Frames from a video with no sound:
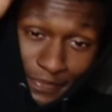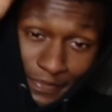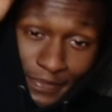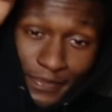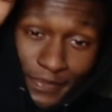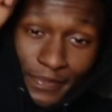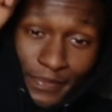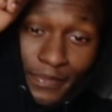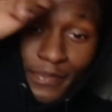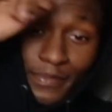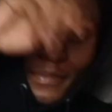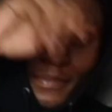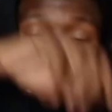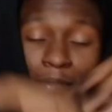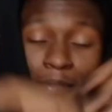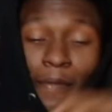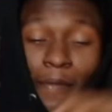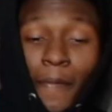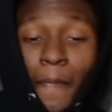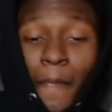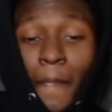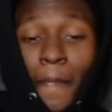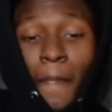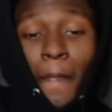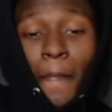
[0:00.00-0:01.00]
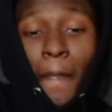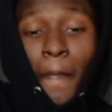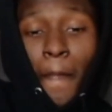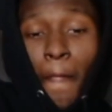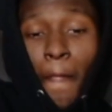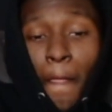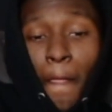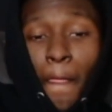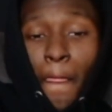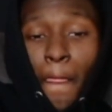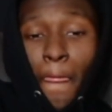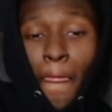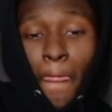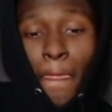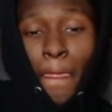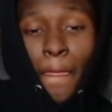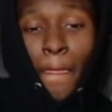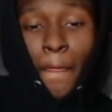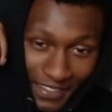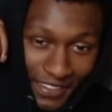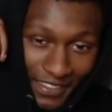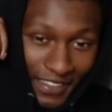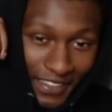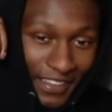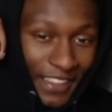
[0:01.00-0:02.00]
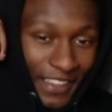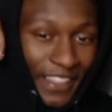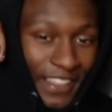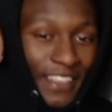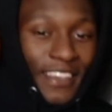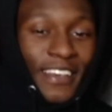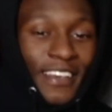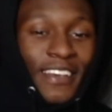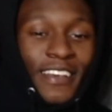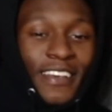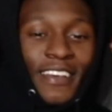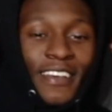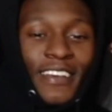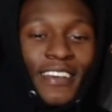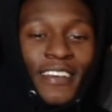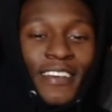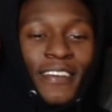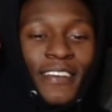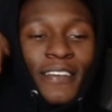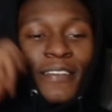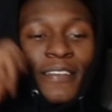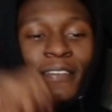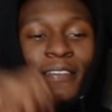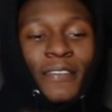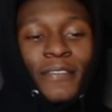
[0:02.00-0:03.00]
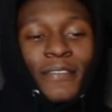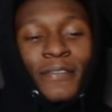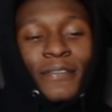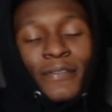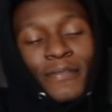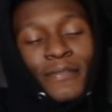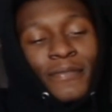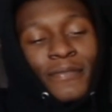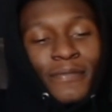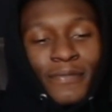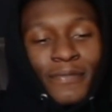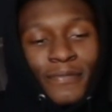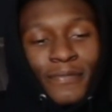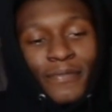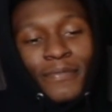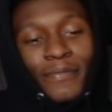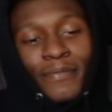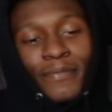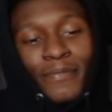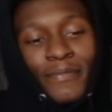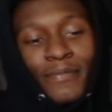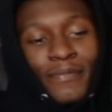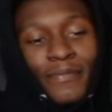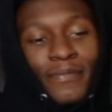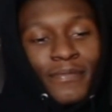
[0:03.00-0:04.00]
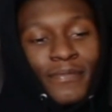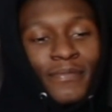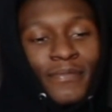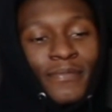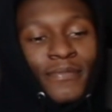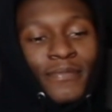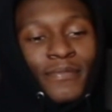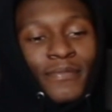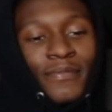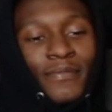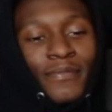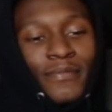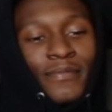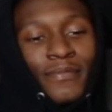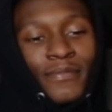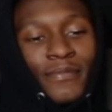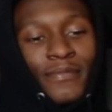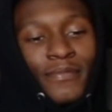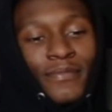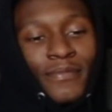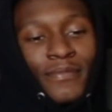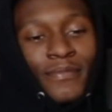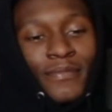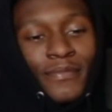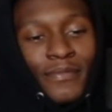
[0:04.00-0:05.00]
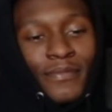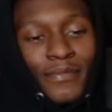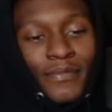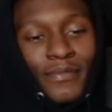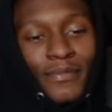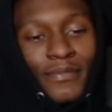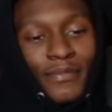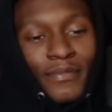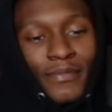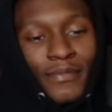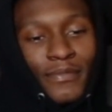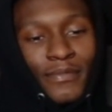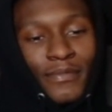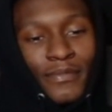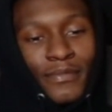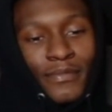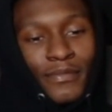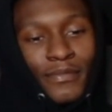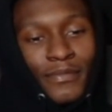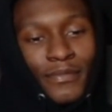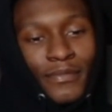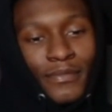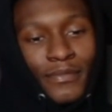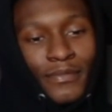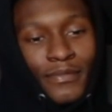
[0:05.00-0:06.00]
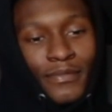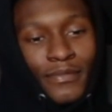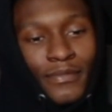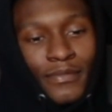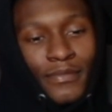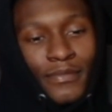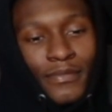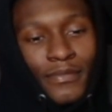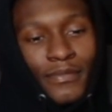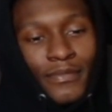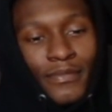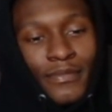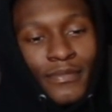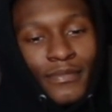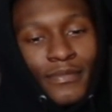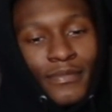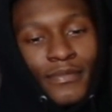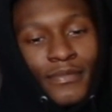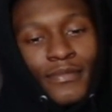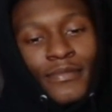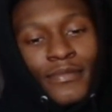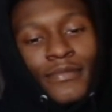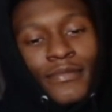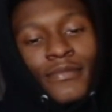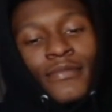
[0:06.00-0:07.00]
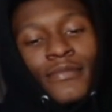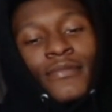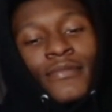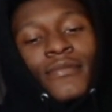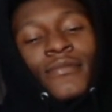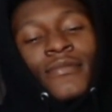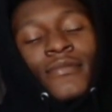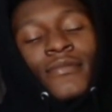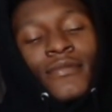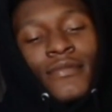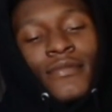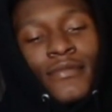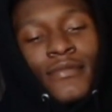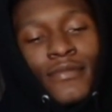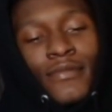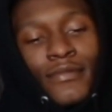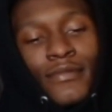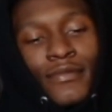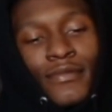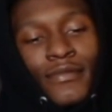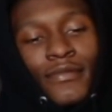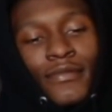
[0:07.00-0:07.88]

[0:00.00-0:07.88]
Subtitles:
The person shown says nothing.